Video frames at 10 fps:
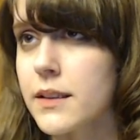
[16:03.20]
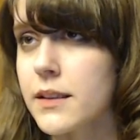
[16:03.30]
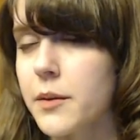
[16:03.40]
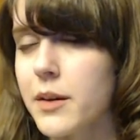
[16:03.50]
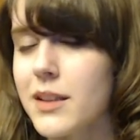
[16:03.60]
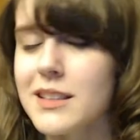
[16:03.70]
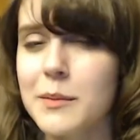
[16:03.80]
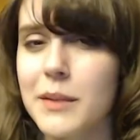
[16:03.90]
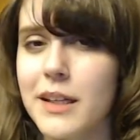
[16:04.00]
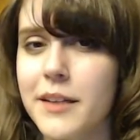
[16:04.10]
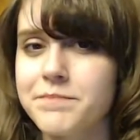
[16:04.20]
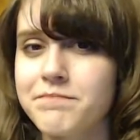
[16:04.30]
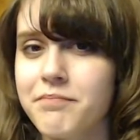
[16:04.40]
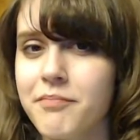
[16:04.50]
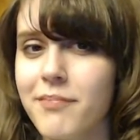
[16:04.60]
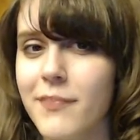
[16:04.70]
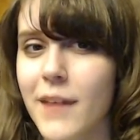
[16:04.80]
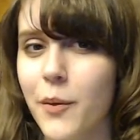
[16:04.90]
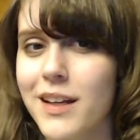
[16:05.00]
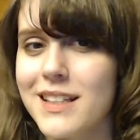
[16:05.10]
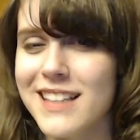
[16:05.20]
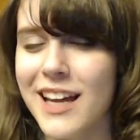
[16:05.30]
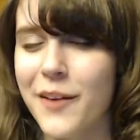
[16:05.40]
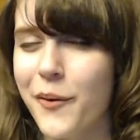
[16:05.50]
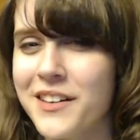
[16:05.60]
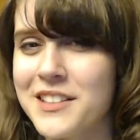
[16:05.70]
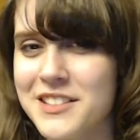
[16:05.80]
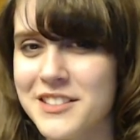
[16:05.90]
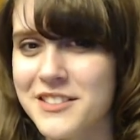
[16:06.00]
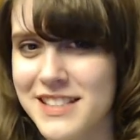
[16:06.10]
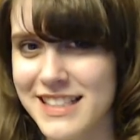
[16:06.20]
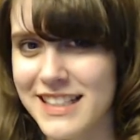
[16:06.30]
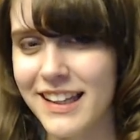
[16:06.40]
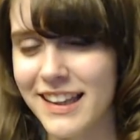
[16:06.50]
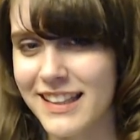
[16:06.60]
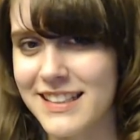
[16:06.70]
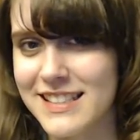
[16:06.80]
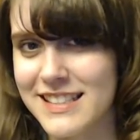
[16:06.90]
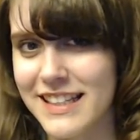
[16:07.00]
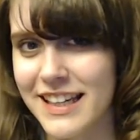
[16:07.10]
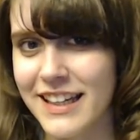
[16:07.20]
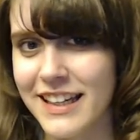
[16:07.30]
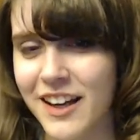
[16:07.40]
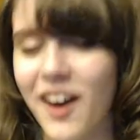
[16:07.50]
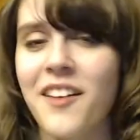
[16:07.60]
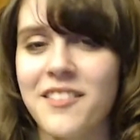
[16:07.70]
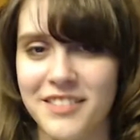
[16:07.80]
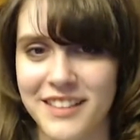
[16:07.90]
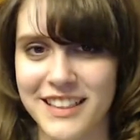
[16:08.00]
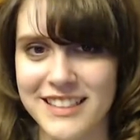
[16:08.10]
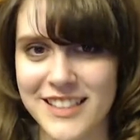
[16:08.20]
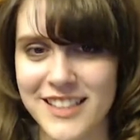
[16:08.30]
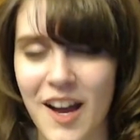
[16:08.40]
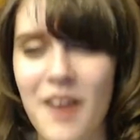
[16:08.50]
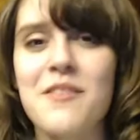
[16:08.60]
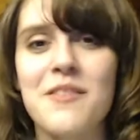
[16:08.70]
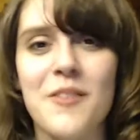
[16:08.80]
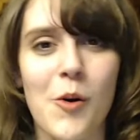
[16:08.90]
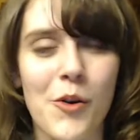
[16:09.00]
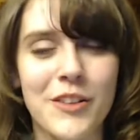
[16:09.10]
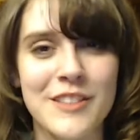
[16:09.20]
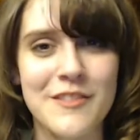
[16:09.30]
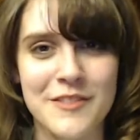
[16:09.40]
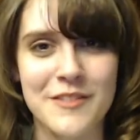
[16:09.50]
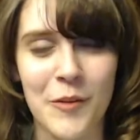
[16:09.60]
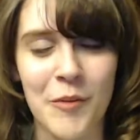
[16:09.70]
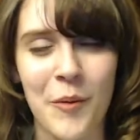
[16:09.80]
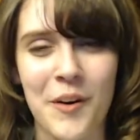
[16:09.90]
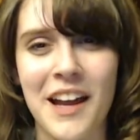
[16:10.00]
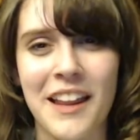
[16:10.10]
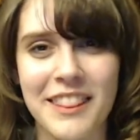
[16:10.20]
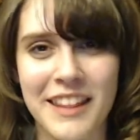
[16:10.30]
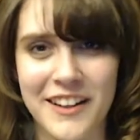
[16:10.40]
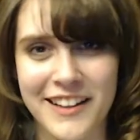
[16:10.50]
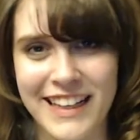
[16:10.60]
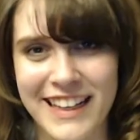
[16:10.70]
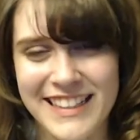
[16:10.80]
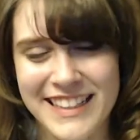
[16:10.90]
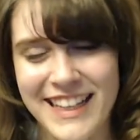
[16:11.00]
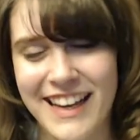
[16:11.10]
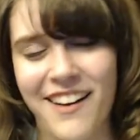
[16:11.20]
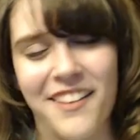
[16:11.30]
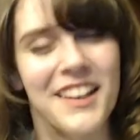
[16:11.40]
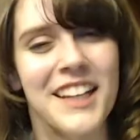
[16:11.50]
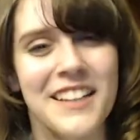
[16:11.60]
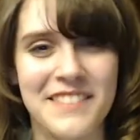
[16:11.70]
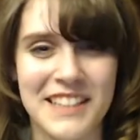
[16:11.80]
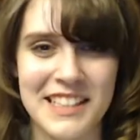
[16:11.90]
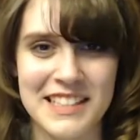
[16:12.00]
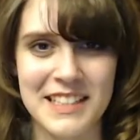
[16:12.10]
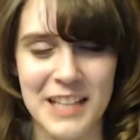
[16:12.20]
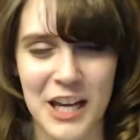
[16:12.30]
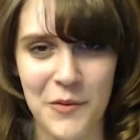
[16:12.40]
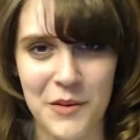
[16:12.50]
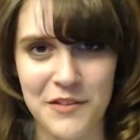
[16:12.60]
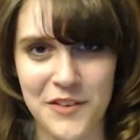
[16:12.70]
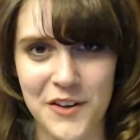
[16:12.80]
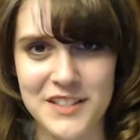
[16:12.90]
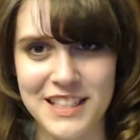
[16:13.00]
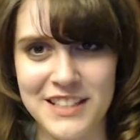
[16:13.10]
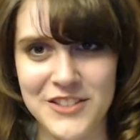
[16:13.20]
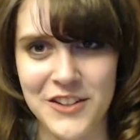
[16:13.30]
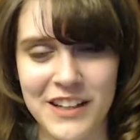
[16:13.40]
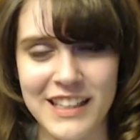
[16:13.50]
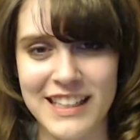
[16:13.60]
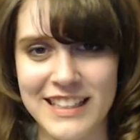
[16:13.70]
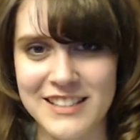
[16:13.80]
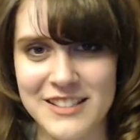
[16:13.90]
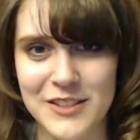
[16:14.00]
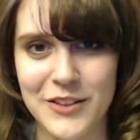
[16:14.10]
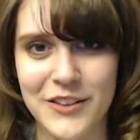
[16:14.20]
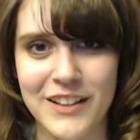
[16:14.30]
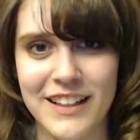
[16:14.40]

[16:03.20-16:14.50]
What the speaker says: I want to see him again. I want to see this conflict unfold in full, but we're not there yet. A lot of things need to happen first. Gintoki needs to.